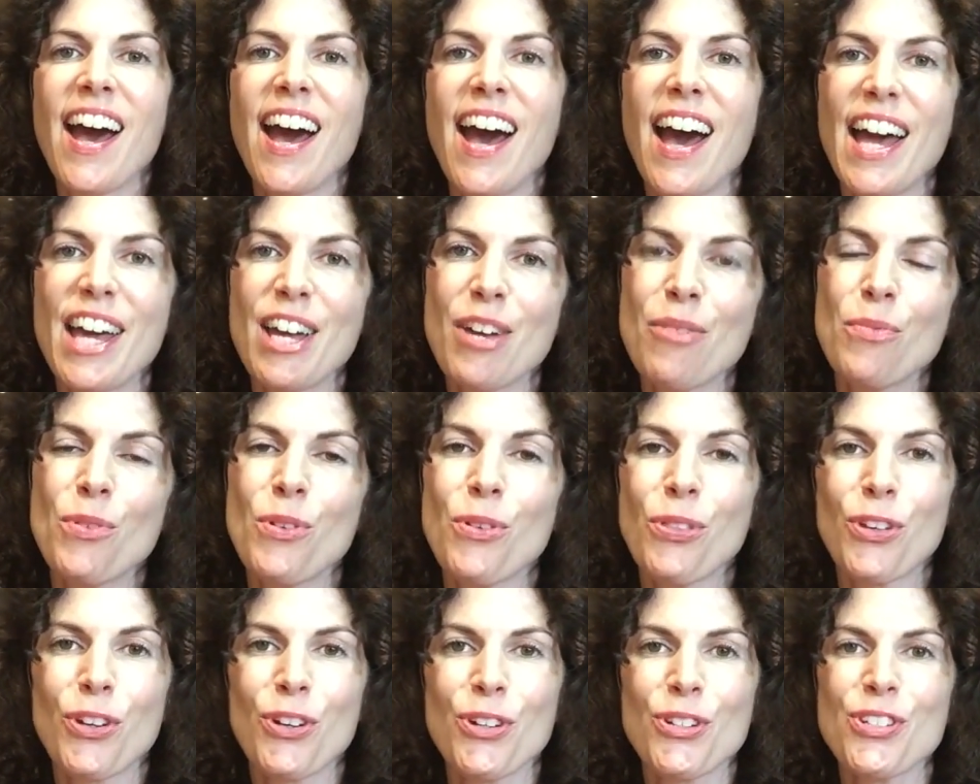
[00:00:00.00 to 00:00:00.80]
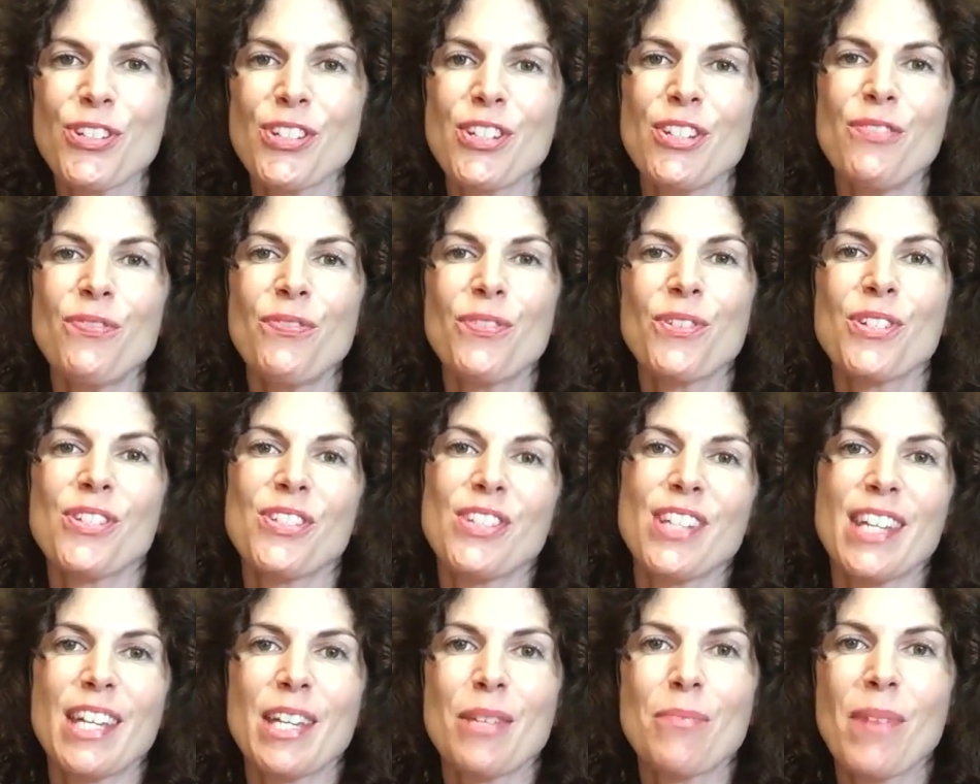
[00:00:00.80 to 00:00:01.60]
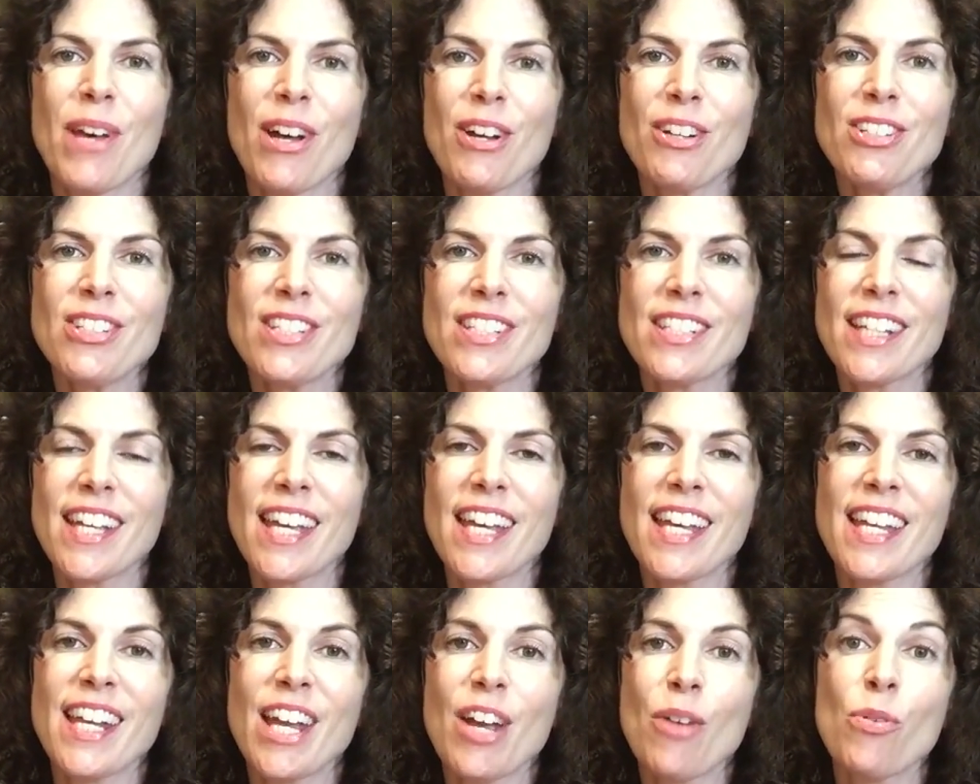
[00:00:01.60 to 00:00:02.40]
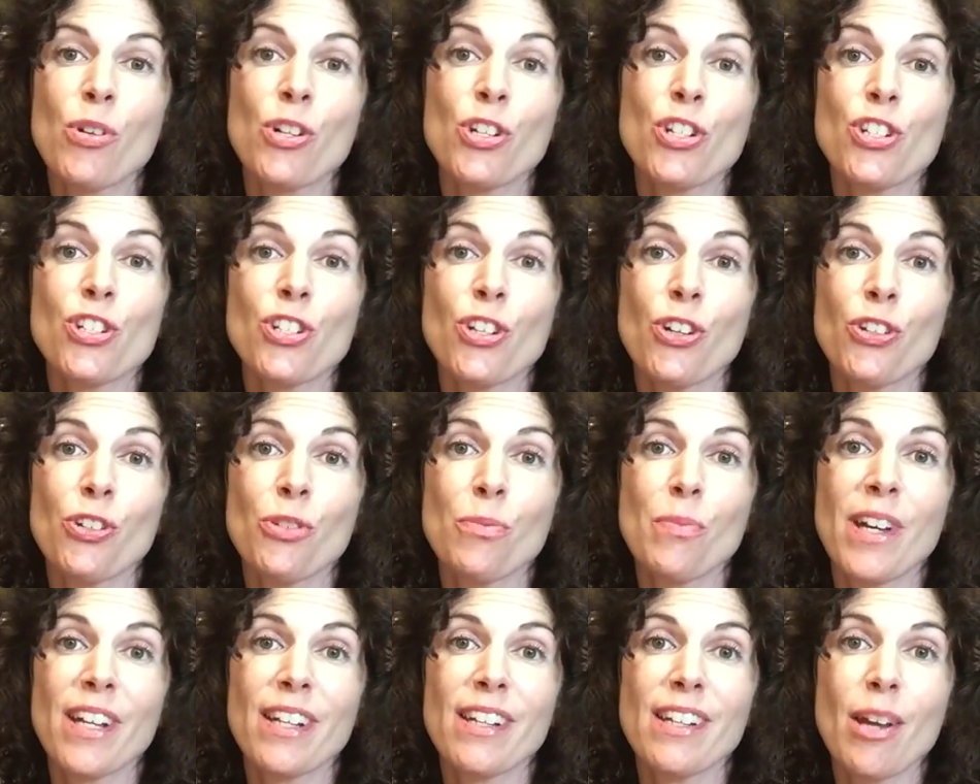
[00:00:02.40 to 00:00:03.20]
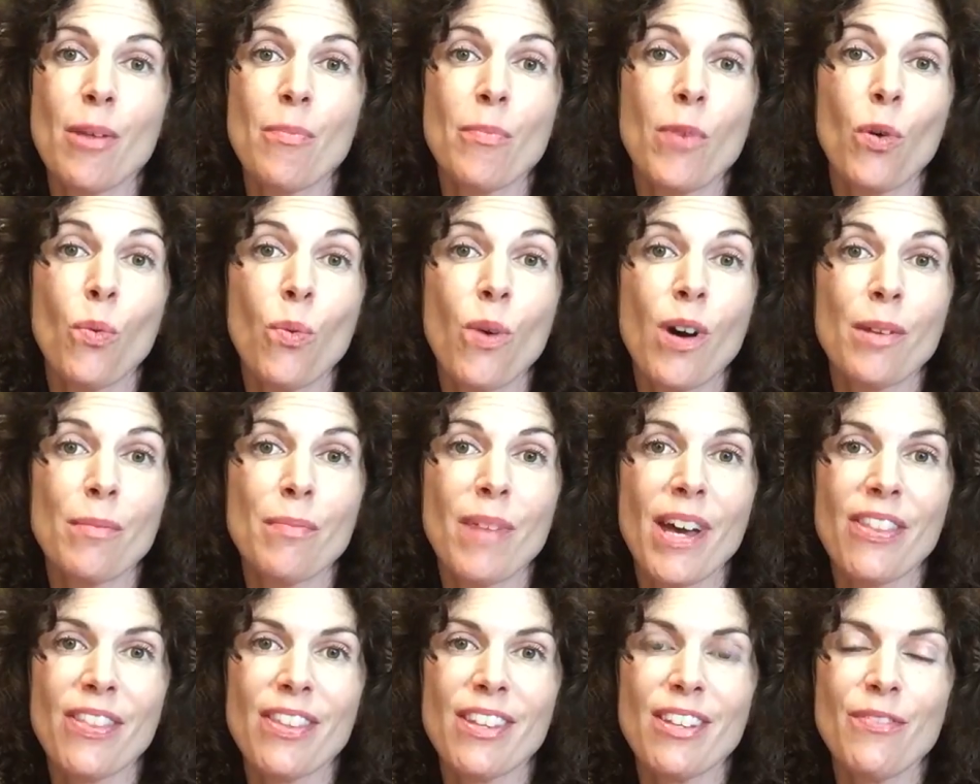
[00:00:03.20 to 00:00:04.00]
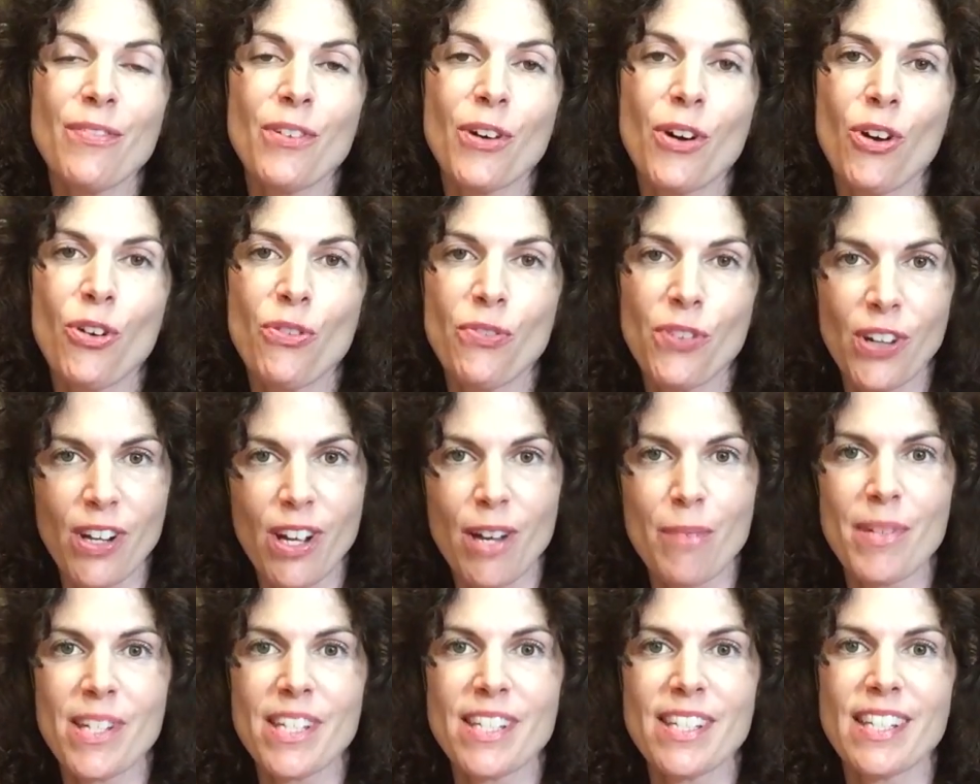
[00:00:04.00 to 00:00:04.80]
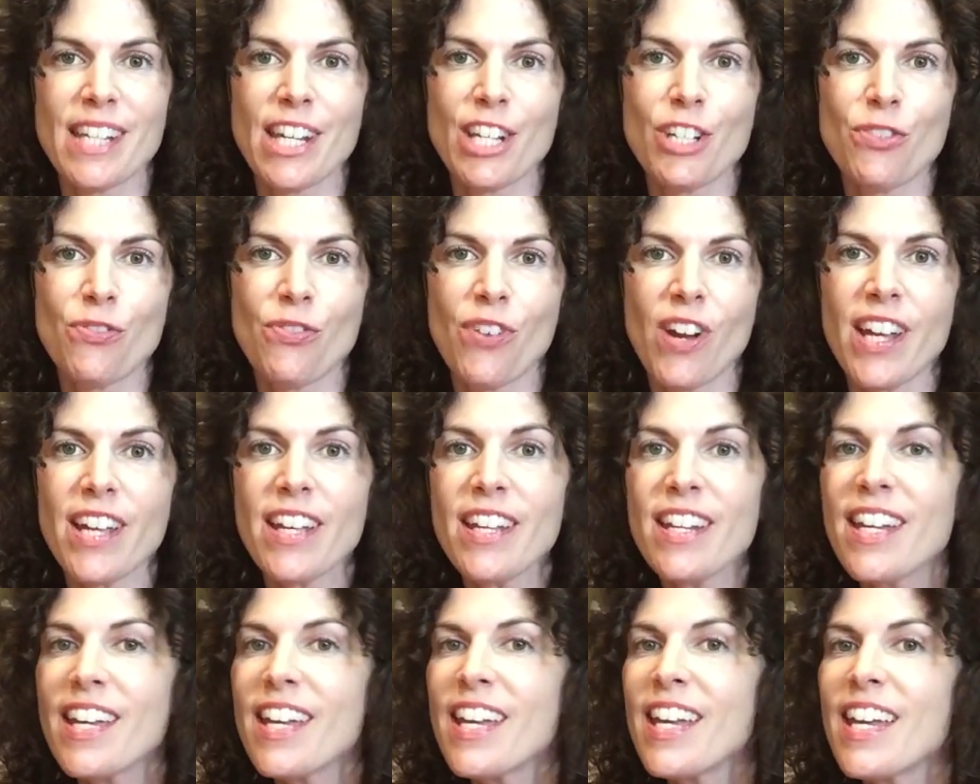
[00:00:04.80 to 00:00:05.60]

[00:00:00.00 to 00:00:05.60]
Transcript: Hi, I'm Ruth Gerson for Singingbelt, and I want to show you my number one method for overcoming stage fright.